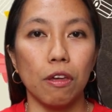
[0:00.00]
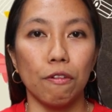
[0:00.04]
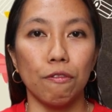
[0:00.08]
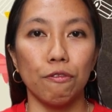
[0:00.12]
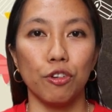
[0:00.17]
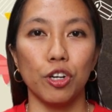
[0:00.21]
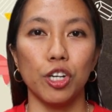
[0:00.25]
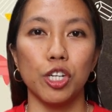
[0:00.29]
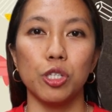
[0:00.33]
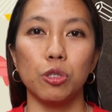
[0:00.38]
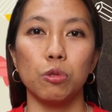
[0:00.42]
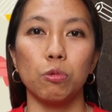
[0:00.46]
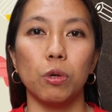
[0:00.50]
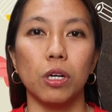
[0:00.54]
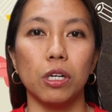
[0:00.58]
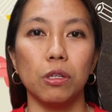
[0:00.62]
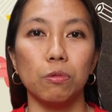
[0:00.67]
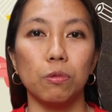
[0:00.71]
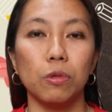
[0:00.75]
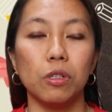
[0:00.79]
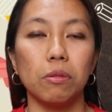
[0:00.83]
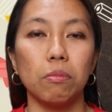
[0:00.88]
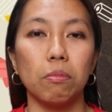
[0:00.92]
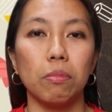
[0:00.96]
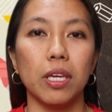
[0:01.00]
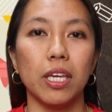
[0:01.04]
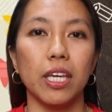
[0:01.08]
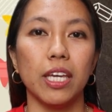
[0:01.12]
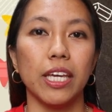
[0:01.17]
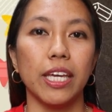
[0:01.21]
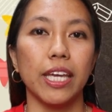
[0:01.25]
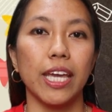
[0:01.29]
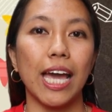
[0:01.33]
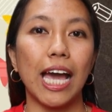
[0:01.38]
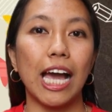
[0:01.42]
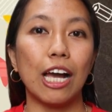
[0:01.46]
The first one would
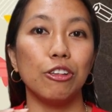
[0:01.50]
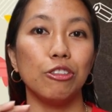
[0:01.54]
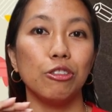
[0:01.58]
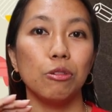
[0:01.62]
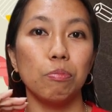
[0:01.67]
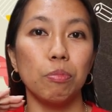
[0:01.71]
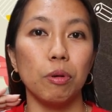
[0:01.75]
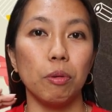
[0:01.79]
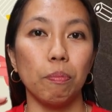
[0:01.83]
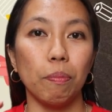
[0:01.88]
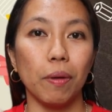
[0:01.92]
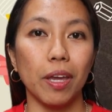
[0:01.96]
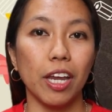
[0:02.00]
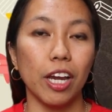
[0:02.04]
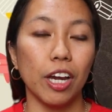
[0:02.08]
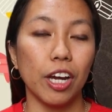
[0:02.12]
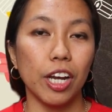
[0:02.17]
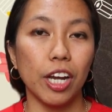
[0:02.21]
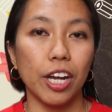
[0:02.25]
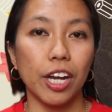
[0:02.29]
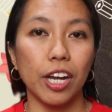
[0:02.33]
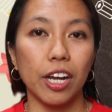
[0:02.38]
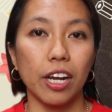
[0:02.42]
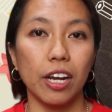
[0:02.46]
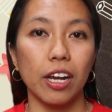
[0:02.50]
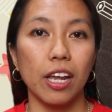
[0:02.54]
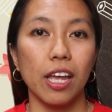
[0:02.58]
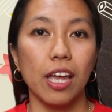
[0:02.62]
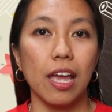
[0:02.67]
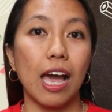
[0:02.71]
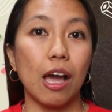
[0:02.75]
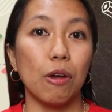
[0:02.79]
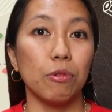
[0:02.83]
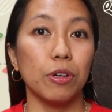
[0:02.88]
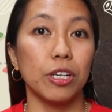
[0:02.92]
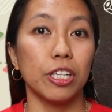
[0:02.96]
be how to prepare
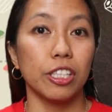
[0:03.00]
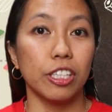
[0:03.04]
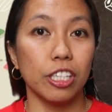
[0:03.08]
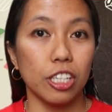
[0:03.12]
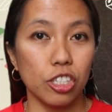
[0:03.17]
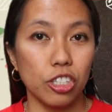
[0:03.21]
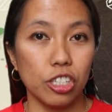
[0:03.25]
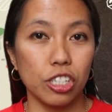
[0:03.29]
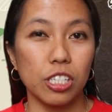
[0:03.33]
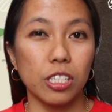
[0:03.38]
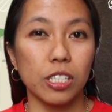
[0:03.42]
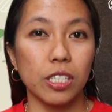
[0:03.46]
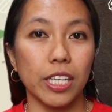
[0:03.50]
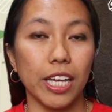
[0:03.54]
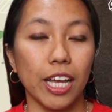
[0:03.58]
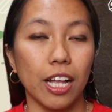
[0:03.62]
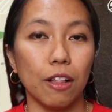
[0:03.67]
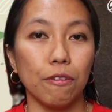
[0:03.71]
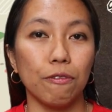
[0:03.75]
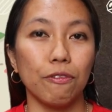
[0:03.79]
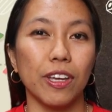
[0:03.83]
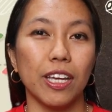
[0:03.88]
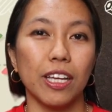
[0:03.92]
our teacher self,